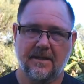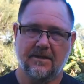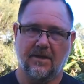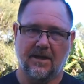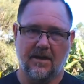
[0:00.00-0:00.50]

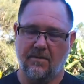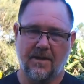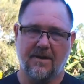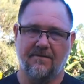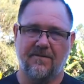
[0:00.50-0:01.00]
like
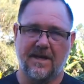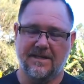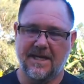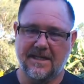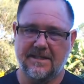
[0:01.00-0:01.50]
a
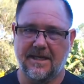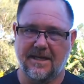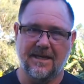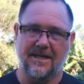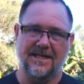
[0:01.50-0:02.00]

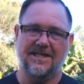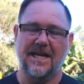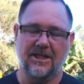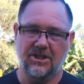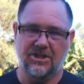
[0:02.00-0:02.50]
fantastic,
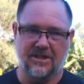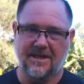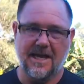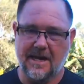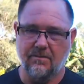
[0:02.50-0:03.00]
intelligent
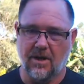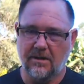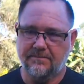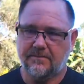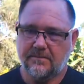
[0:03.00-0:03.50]
camera.
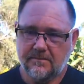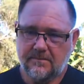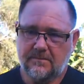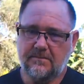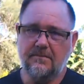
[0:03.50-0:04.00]

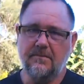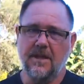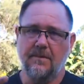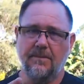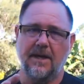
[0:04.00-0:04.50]

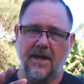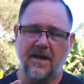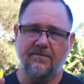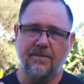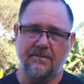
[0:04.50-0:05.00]
But I
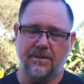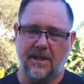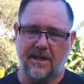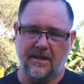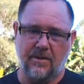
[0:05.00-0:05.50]
have been
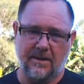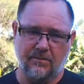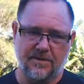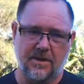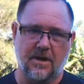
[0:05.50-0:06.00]
playing around
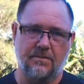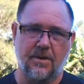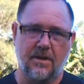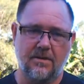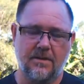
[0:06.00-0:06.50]
with
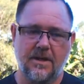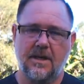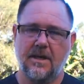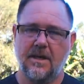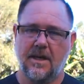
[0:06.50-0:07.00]
GoPro,
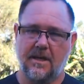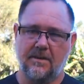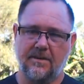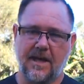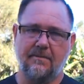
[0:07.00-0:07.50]

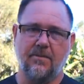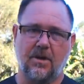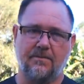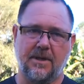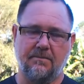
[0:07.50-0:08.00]
and that might
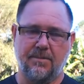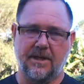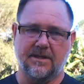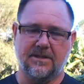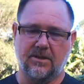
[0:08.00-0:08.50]
be a better
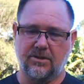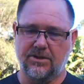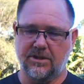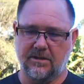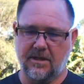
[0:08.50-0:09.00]

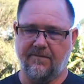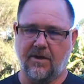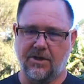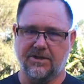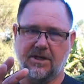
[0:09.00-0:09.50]
solution if I
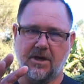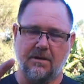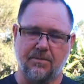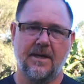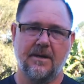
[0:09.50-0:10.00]
use a
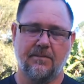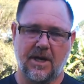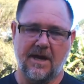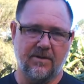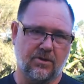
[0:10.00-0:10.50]
GoPro as a
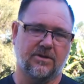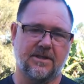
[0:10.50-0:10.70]
cam.